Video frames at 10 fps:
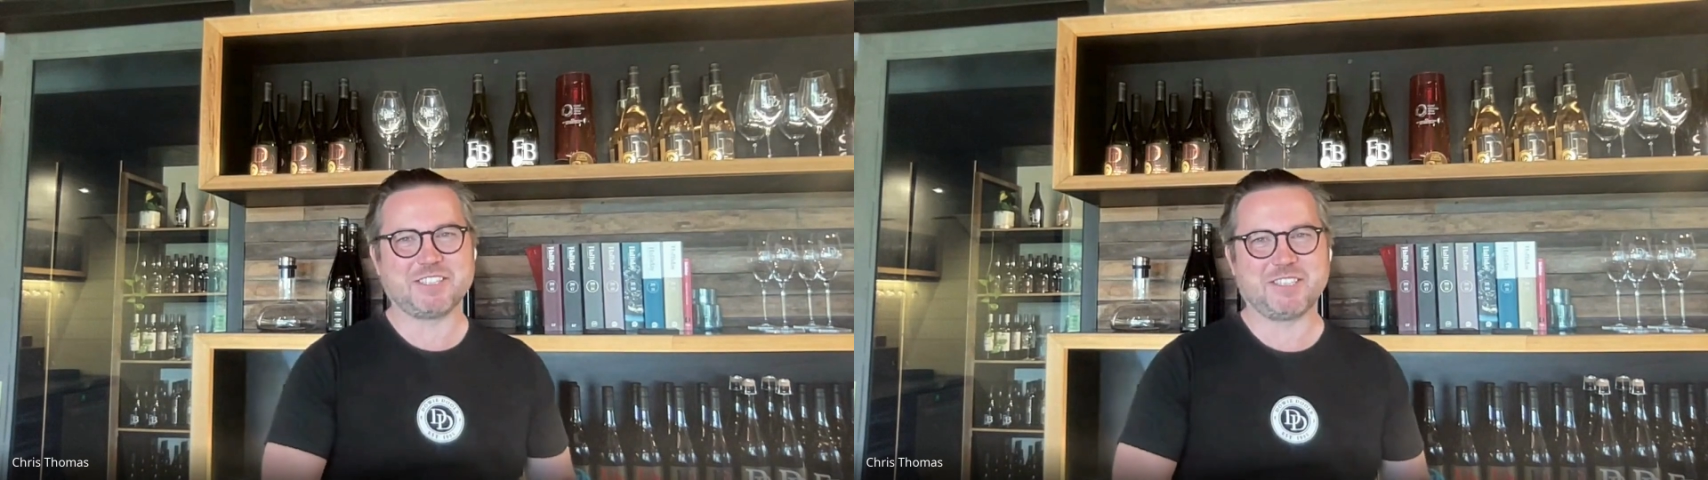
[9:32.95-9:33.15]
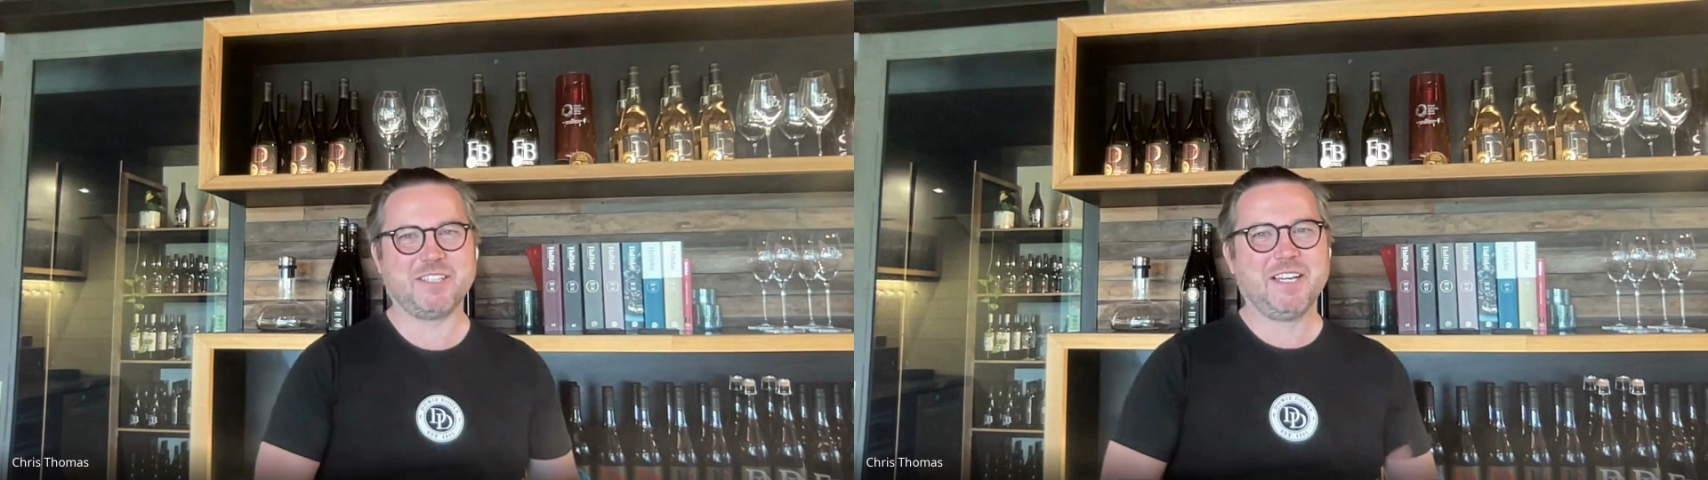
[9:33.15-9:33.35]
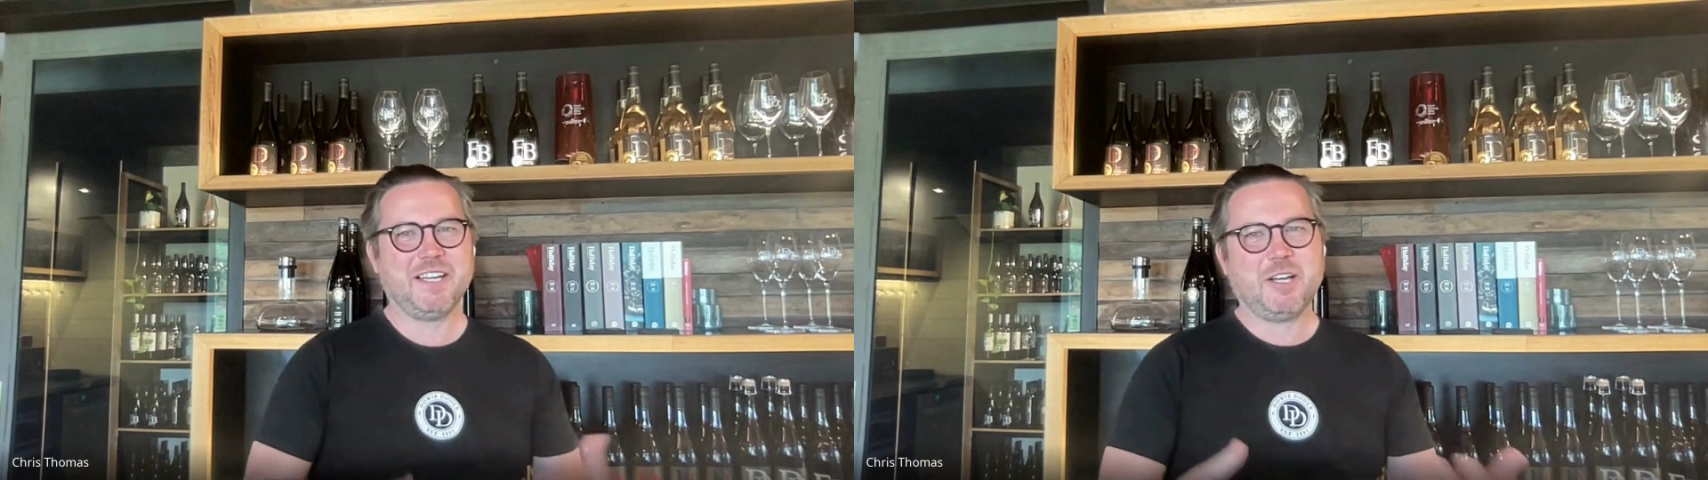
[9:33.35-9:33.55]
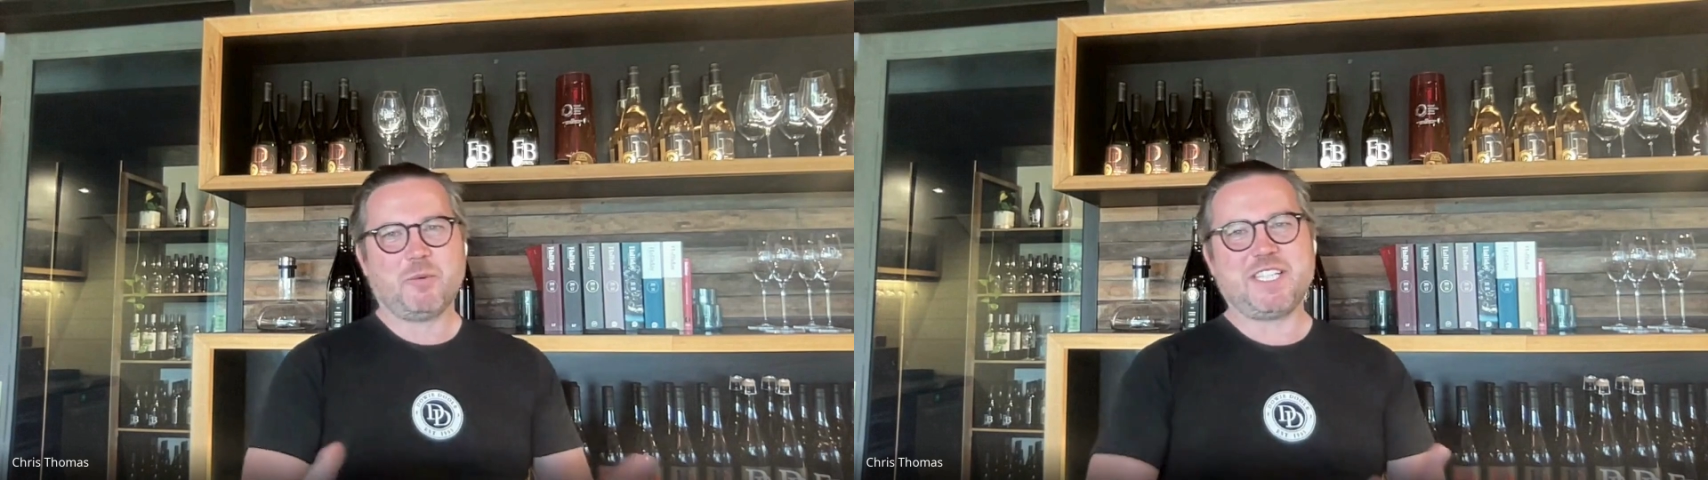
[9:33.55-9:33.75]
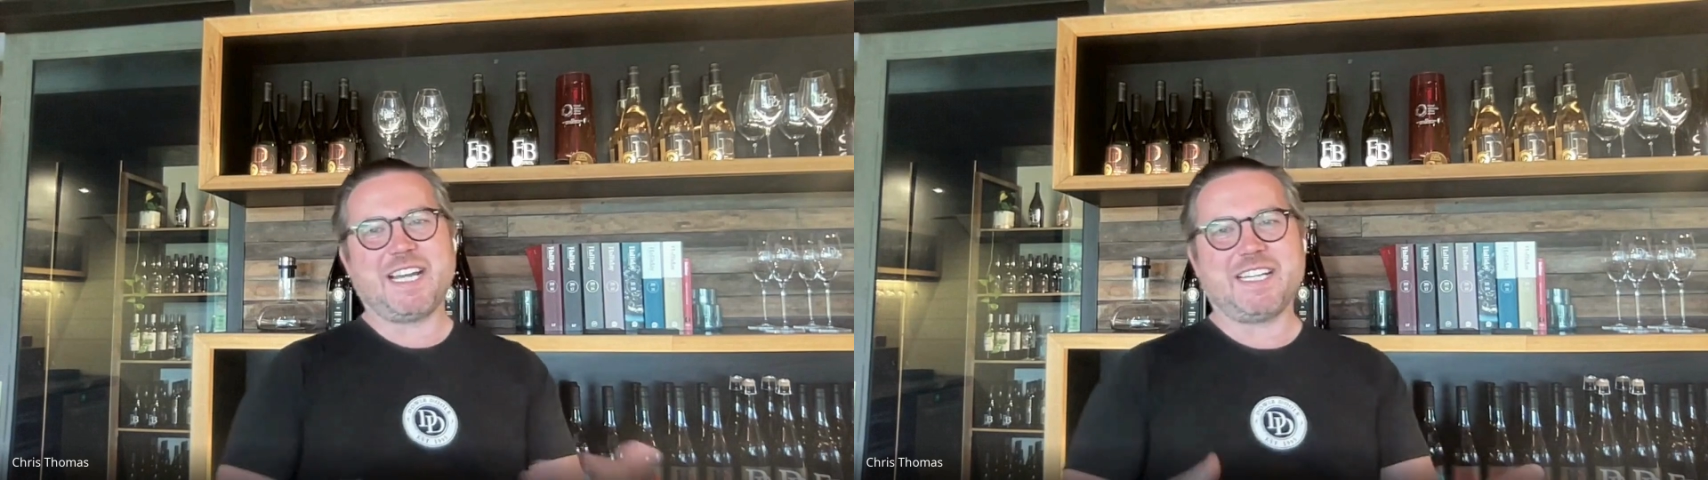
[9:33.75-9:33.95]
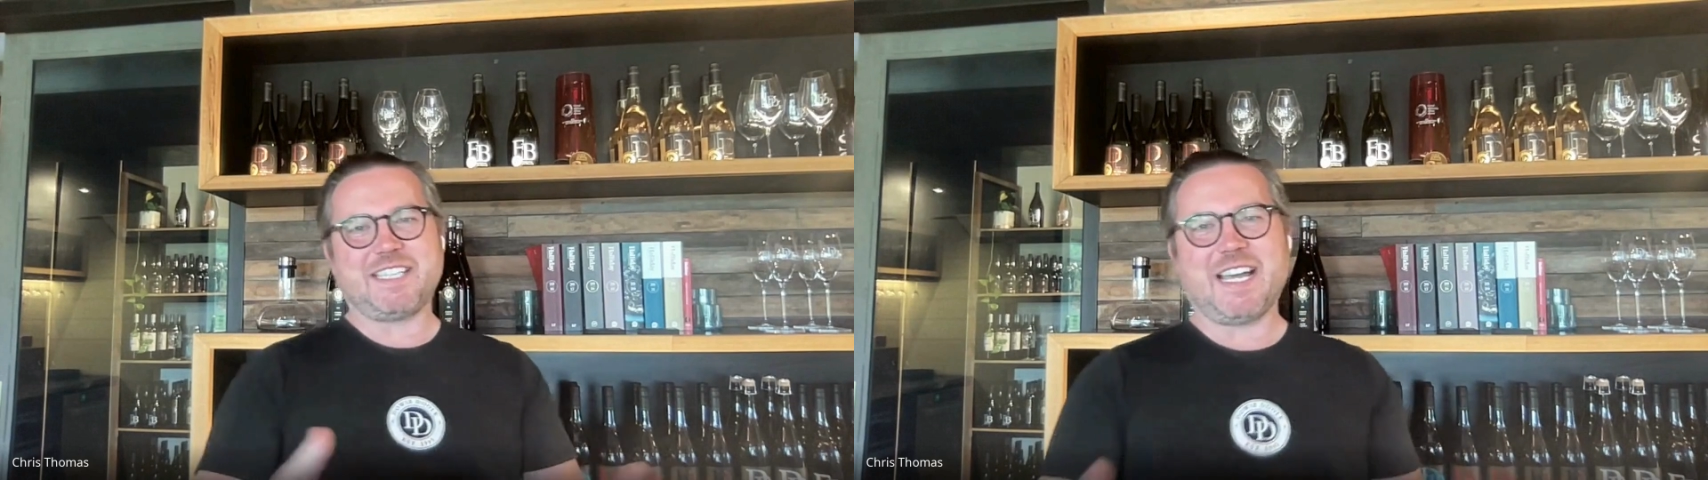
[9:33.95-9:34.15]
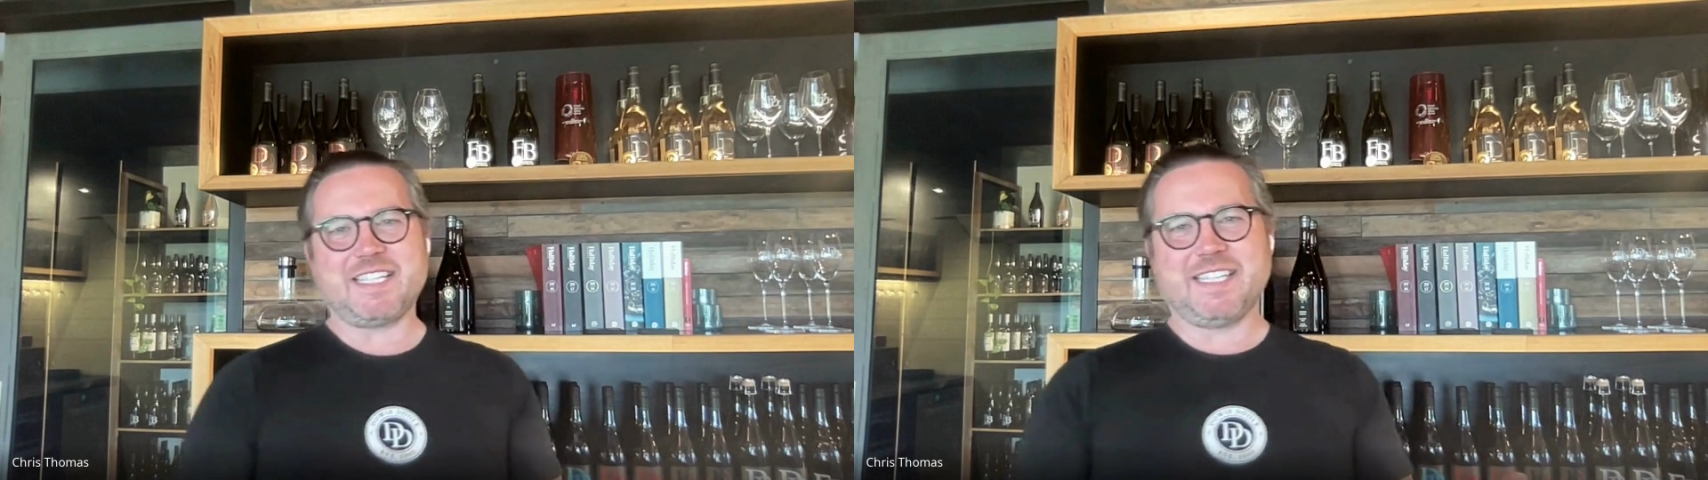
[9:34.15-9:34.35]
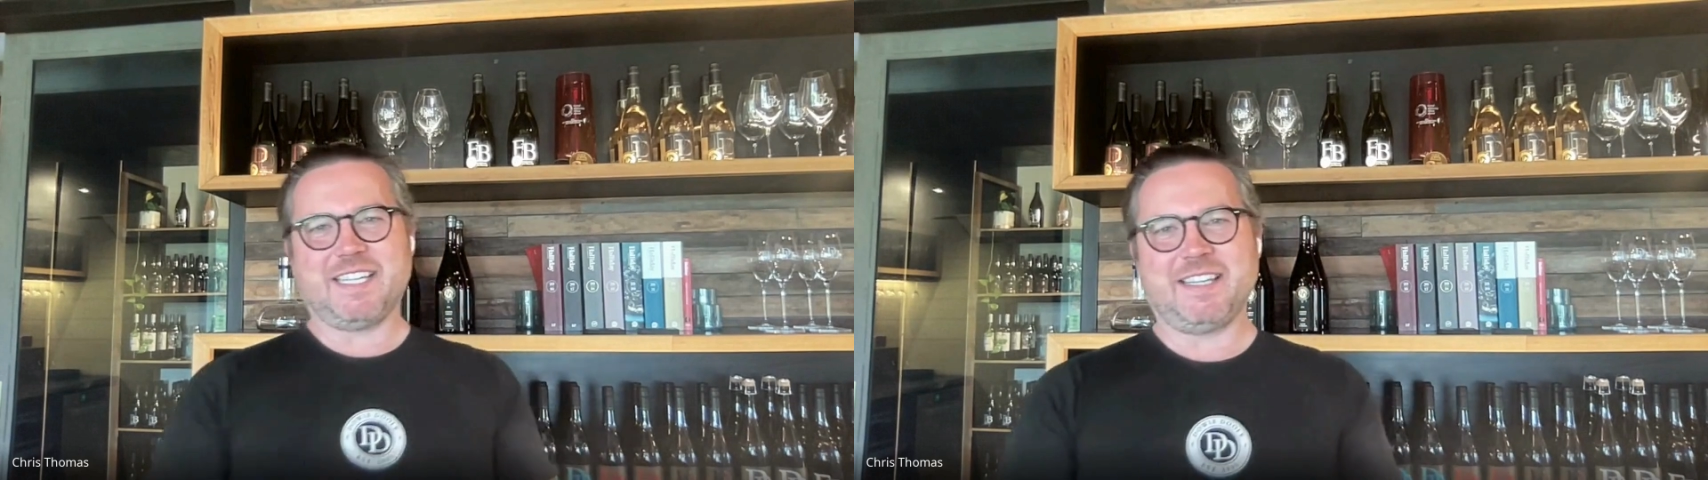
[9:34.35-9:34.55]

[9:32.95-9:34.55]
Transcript: So we started tasting,